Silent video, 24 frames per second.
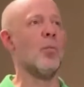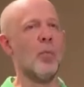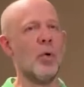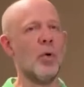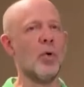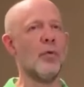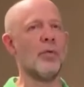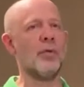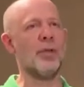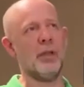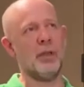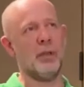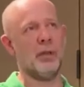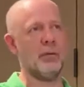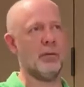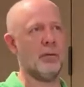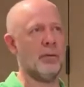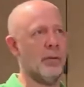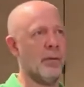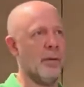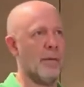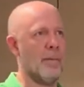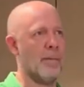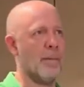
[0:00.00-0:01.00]
movie
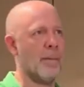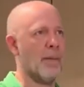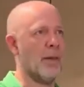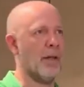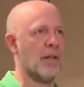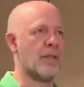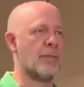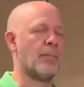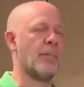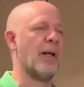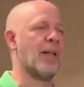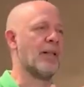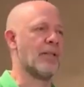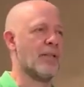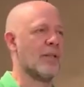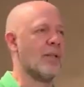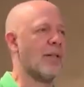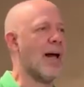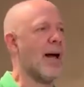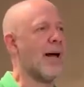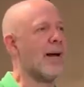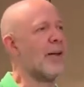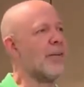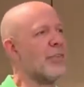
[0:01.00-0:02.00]
that spends a
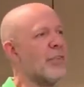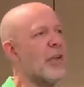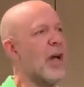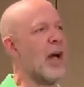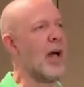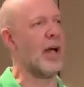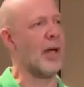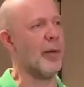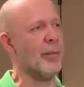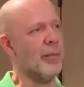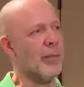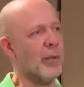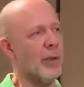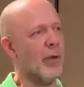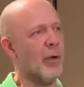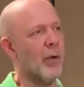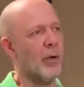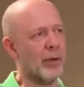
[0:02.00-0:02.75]
lot of time